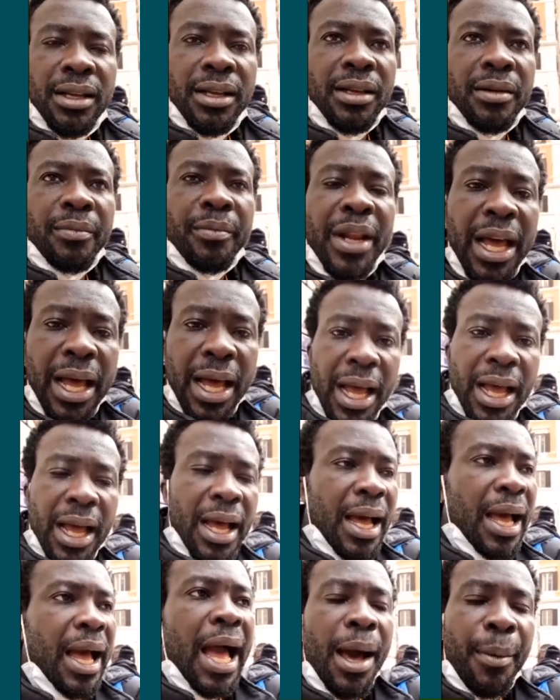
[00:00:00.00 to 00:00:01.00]
bra
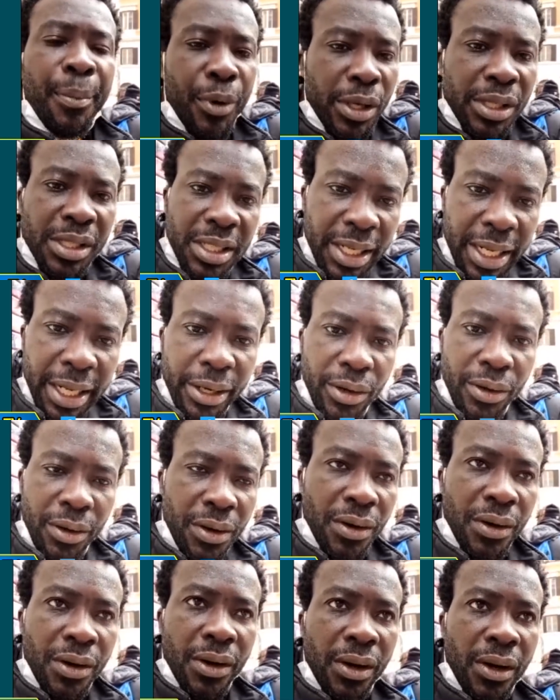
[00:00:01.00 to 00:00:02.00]
abrochire no
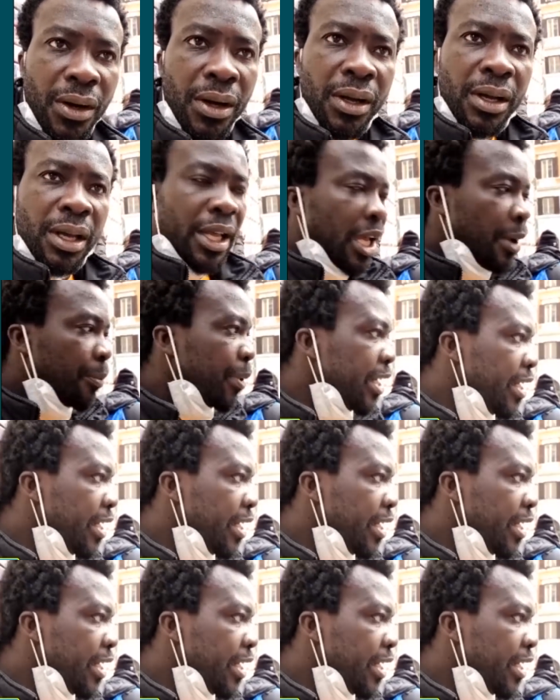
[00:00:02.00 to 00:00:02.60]
e bi